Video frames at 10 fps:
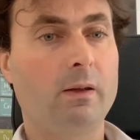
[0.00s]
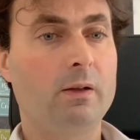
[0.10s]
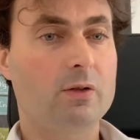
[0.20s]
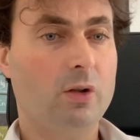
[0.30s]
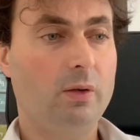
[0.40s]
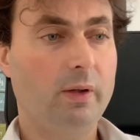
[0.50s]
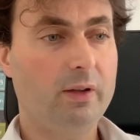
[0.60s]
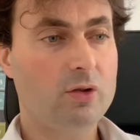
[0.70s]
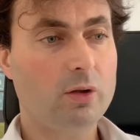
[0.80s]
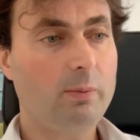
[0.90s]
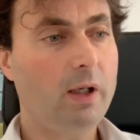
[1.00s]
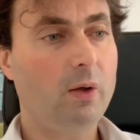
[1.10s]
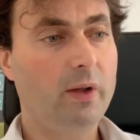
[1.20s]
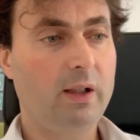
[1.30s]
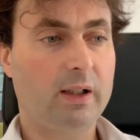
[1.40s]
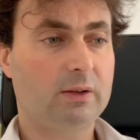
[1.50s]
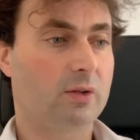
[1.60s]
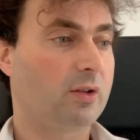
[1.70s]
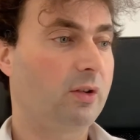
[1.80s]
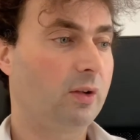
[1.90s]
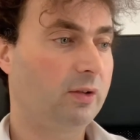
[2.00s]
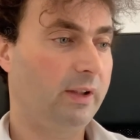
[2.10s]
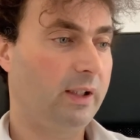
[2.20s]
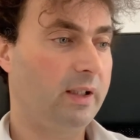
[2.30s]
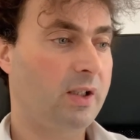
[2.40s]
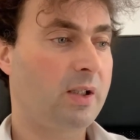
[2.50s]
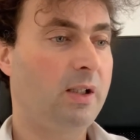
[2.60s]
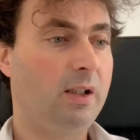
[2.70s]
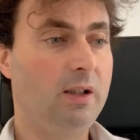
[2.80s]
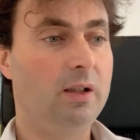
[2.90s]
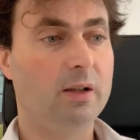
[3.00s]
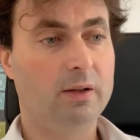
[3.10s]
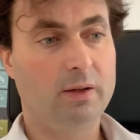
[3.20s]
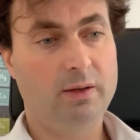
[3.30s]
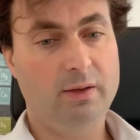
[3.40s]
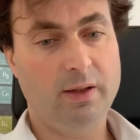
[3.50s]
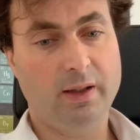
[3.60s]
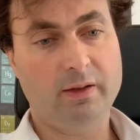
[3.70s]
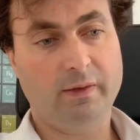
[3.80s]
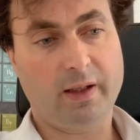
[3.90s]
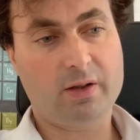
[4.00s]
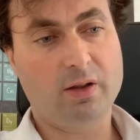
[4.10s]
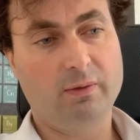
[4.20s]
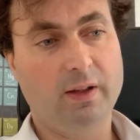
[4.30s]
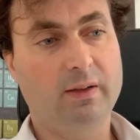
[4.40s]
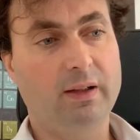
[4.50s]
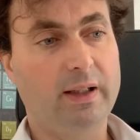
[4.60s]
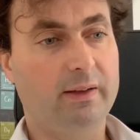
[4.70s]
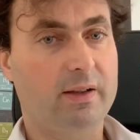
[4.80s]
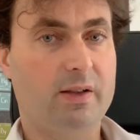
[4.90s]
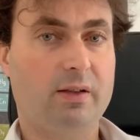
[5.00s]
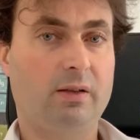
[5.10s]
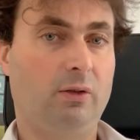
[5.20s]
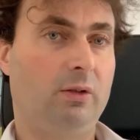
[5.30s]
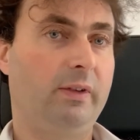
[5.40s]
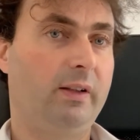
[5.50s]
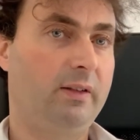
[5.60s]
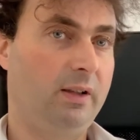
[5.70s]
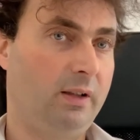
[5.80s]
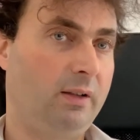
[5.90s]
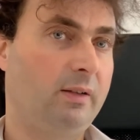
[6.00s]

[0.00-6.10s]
So somehow electrons don't really see the interaction with the lattice or with the